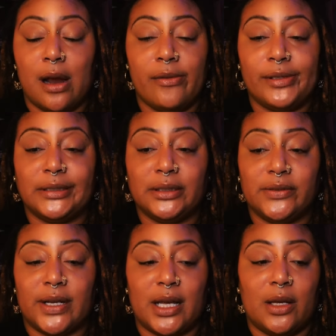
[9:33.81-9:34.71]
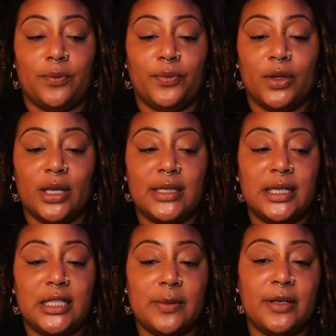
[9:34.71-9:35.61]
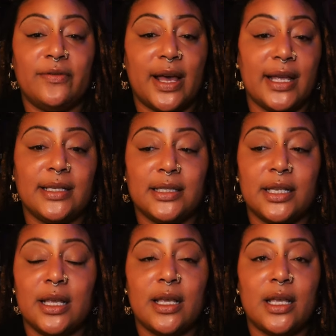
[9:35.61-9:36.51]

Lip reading: All right, divine, let's see some advice.